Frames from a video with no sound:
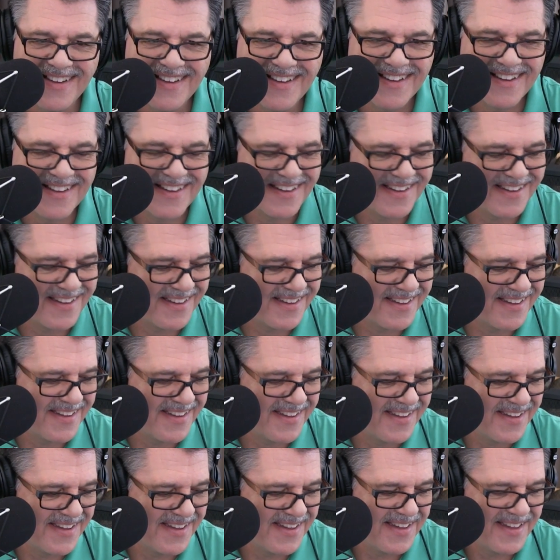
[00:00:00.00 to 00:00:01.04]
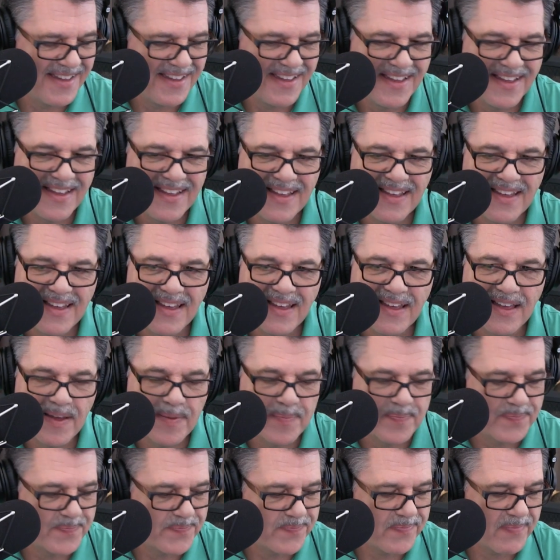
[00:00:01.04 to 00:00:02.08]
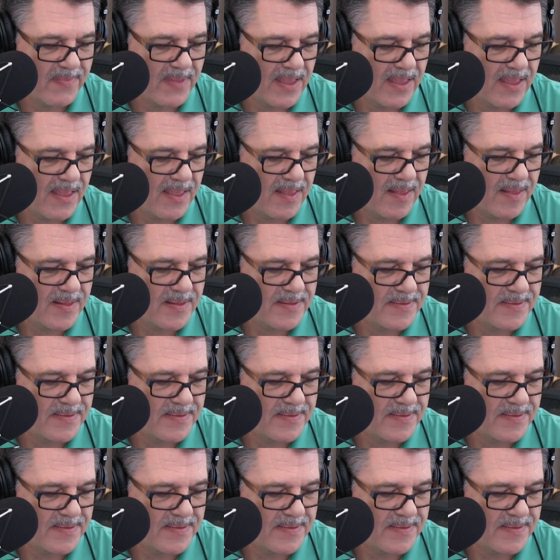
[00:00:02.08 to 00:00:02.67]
Don't look. Yeah. Okay, so